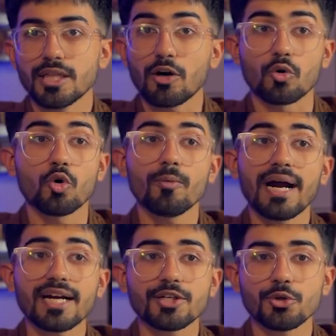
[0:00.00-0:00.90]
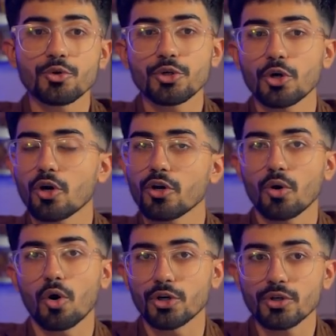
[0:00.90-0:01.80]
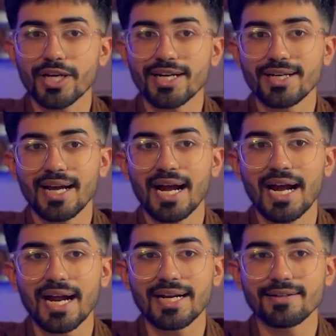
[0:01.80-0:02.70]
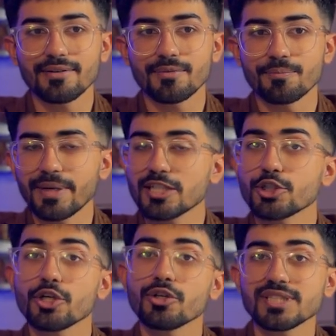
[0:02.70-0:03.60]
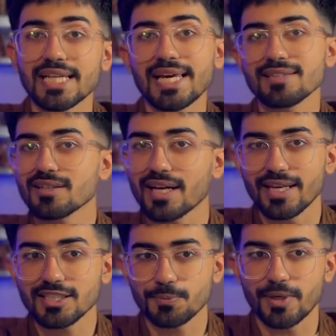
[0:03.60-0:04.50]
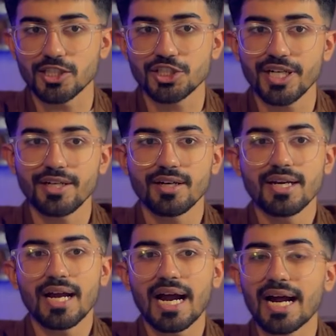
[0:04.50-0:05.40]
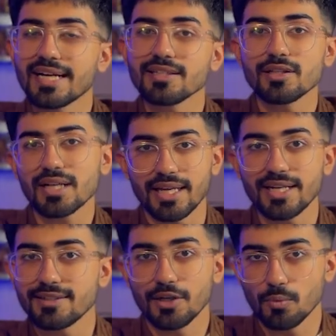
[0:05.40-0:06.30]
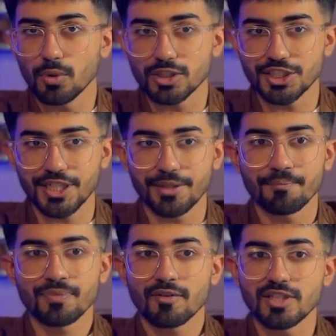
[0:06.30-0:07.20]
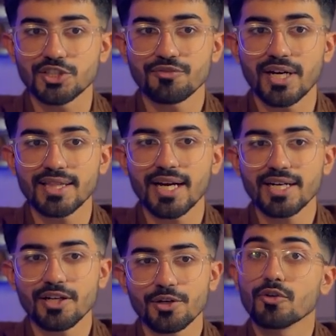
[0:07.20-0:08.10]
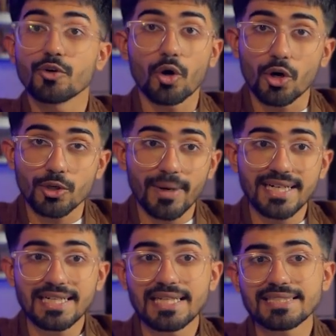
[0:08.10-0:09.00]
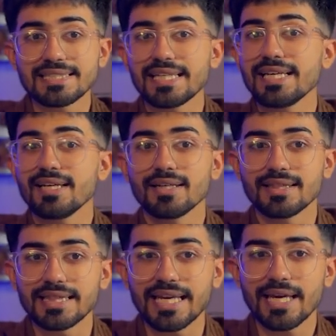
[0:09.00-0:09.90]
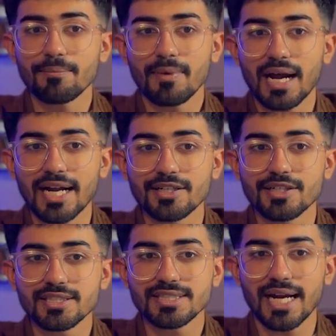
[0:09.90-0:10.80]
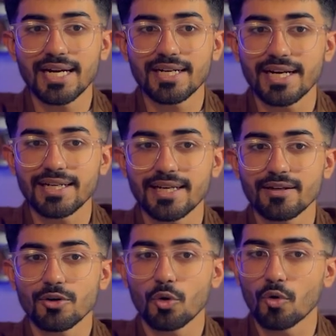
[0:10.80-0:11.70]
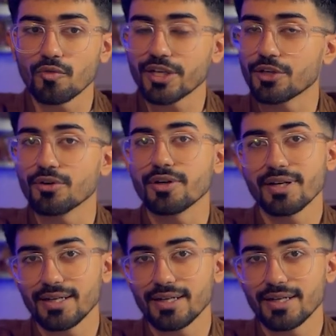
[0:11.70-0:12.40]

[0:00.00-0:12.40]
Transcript: Now go back to your AutoKit and make sure you select the correct spreadsheet and the correct worksheet. Once you've done that, you would automatically see name, address, and rating over here